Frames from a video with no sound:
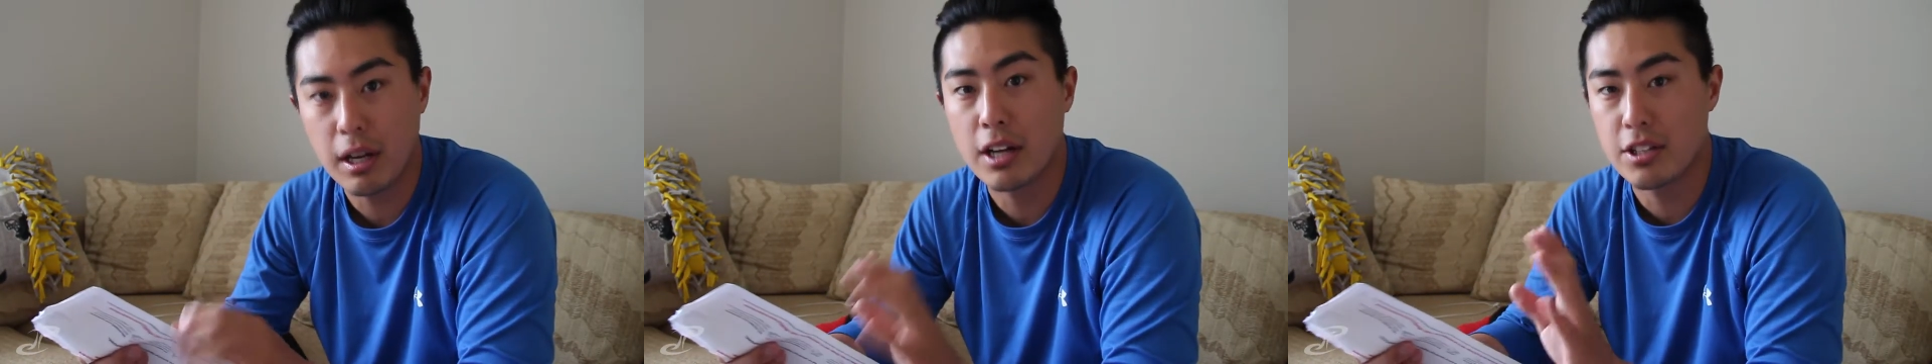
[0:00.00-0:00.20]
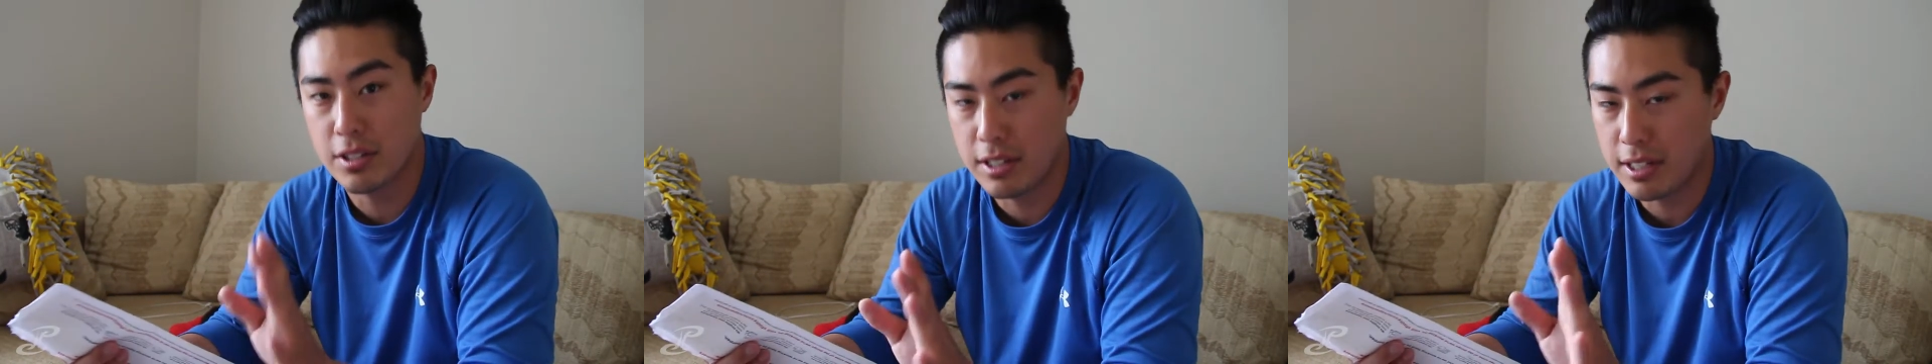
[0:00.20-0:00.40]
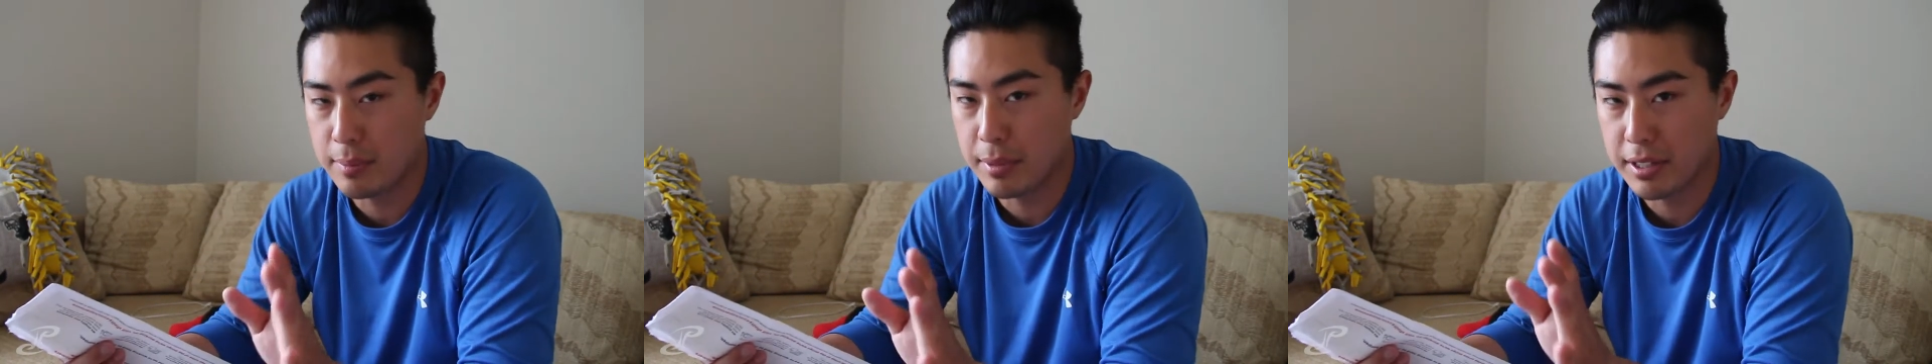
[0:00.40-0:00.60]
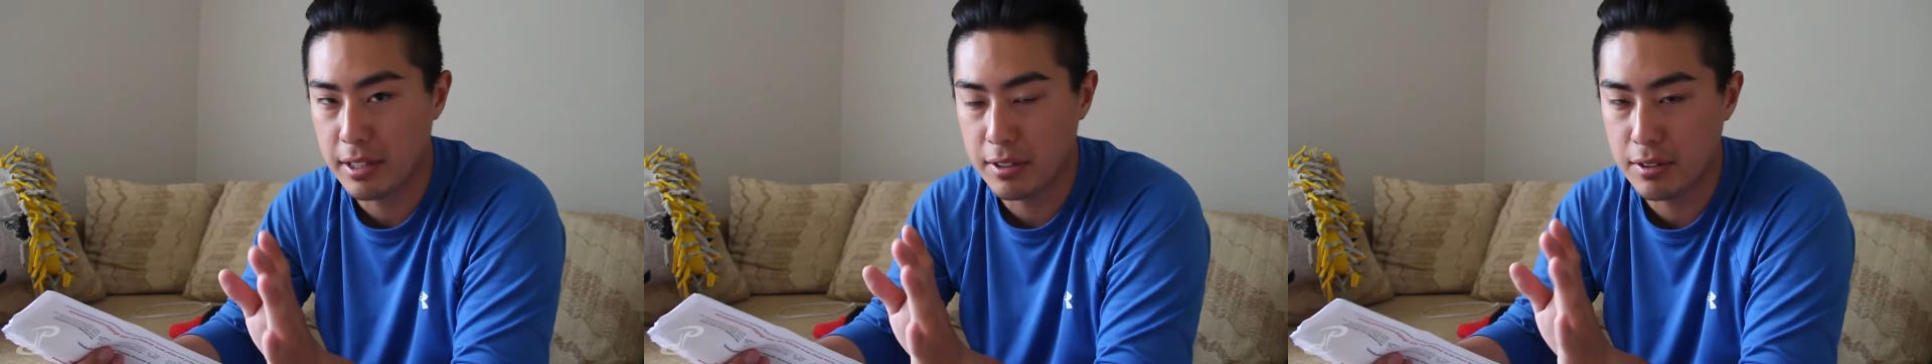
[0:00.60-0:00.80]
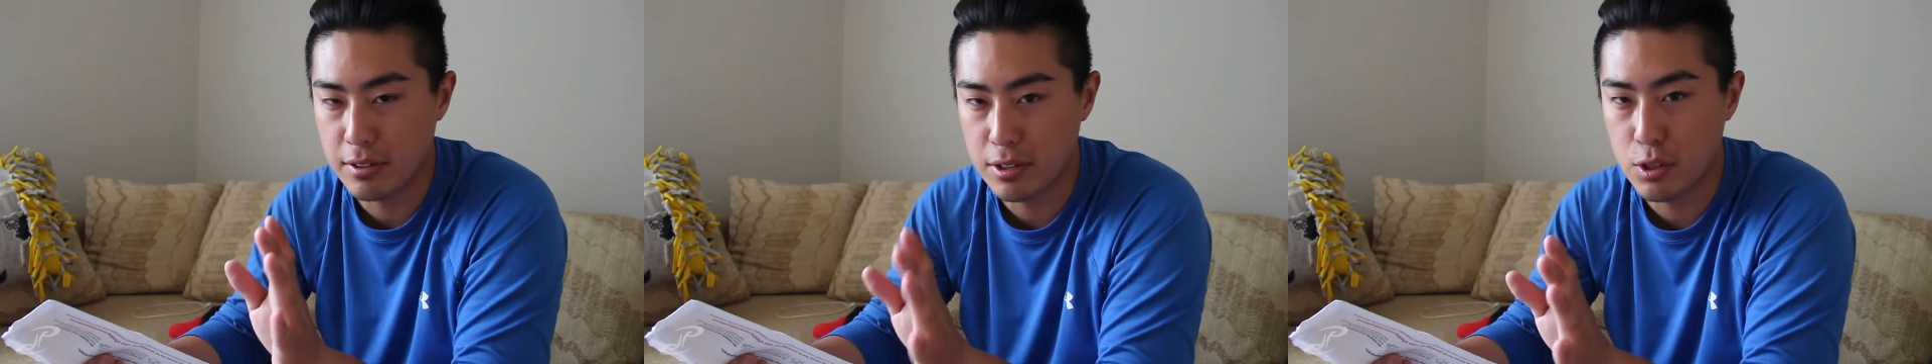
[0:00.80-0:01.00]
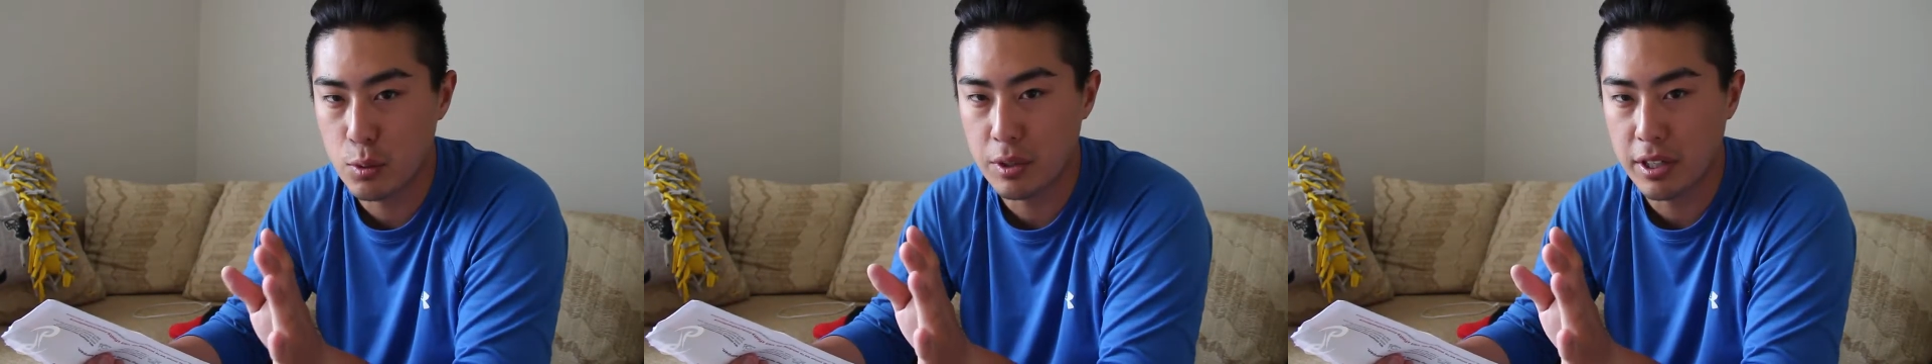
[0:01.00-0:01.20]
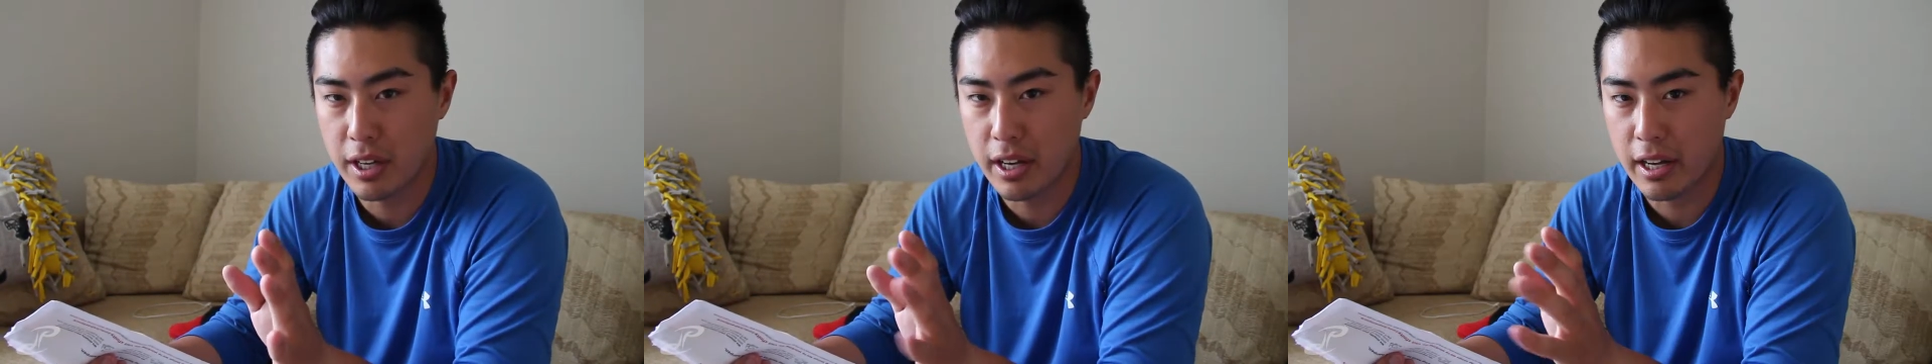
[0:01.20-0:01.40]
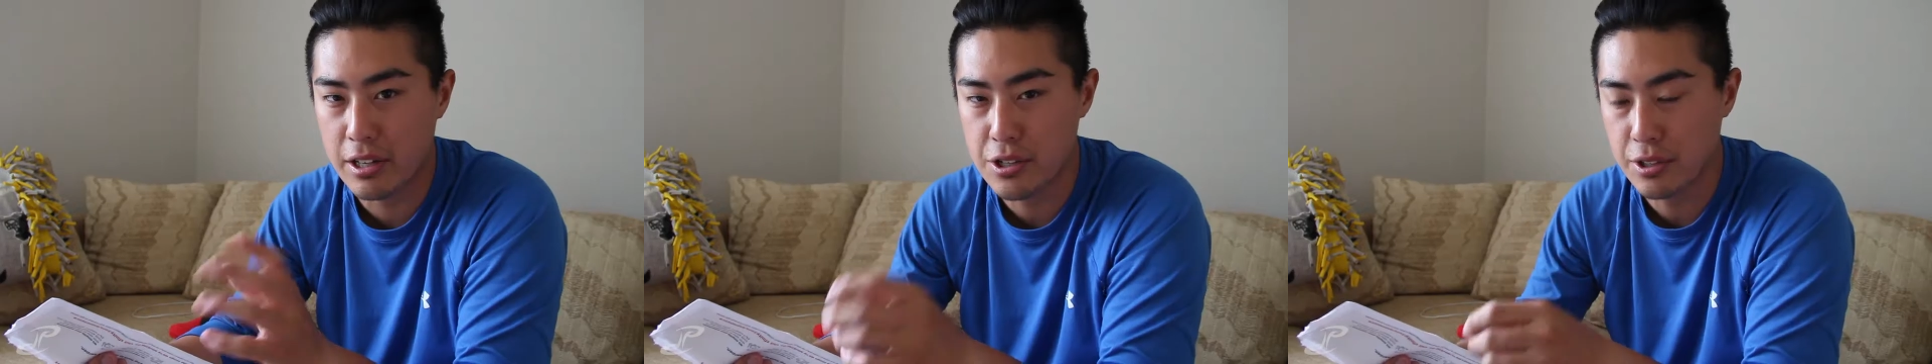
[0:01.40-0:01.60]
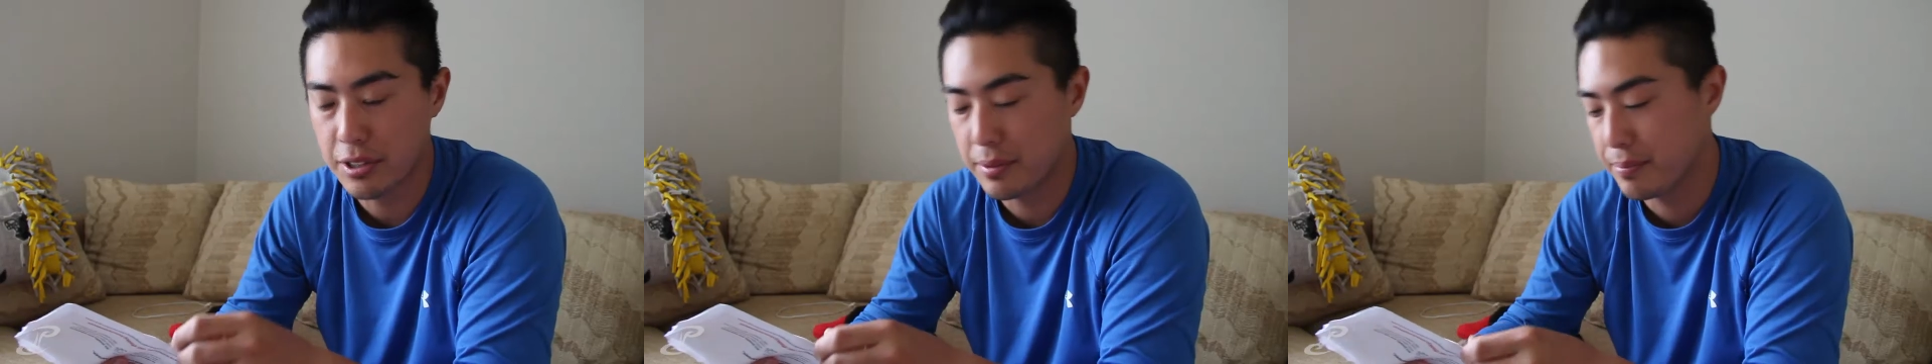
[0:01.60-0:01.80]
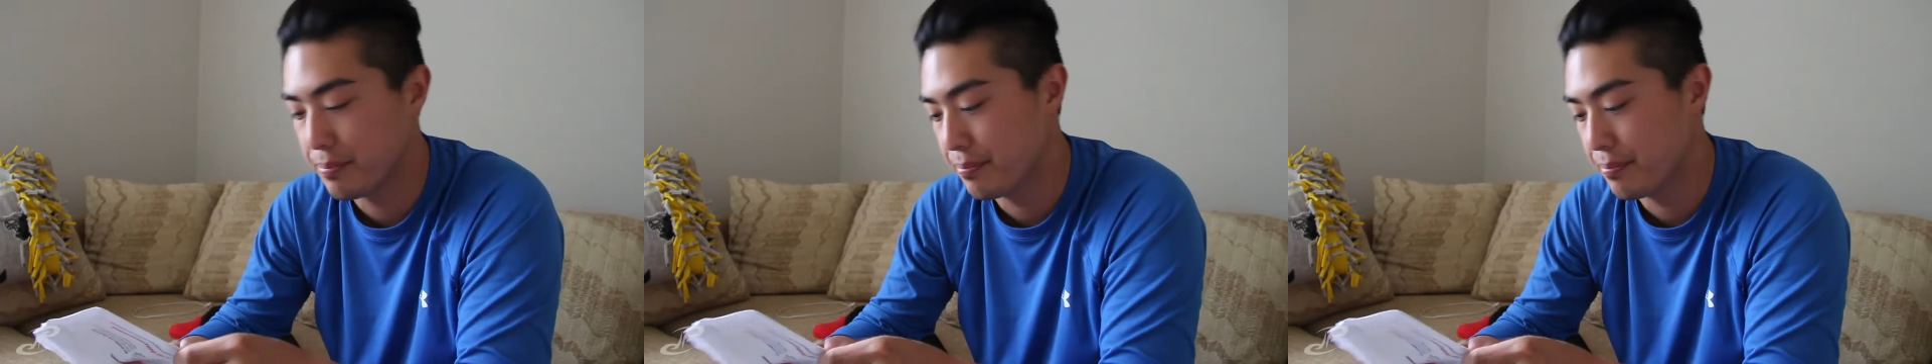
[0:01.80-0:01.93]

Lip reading: I need to be done 2 a day, actually.